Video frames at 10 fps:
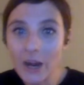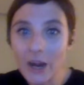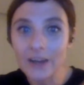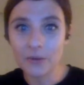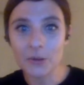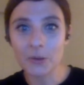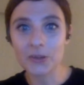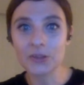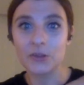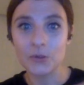away from the
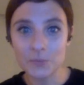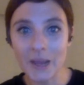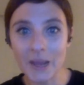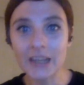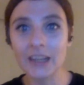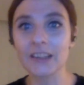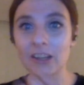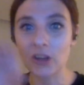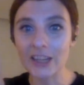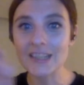person who's making
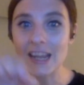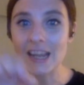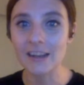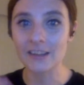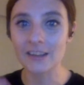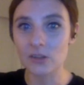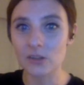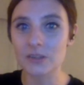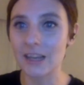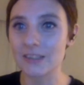it. They're like taking a
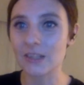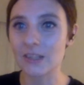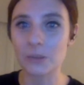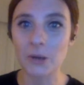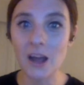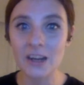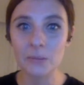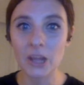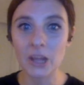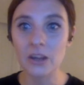little slice of the pie.
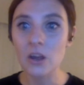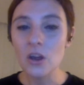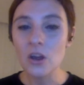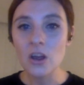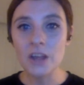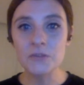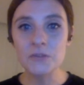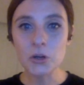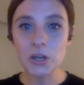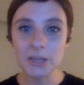And I'm like,
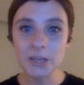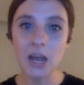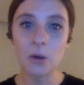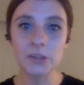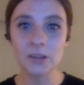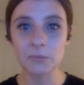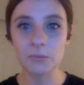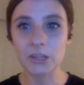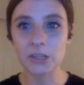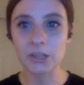if you're going to be helping
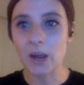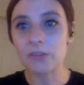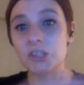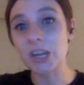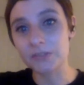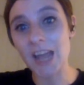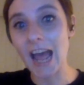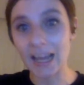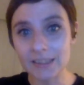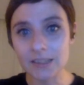them, like, you actually have to
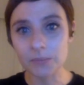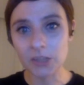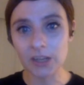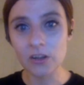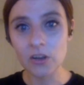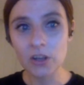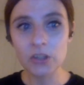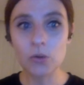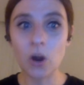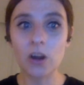add something.
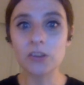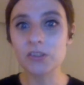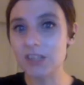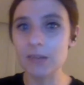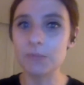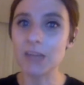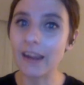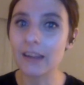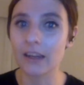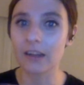You can't just keep
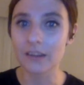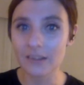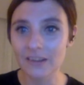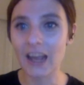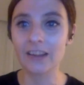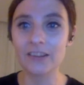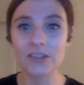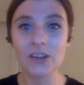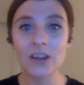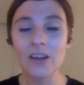taking. And
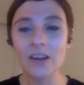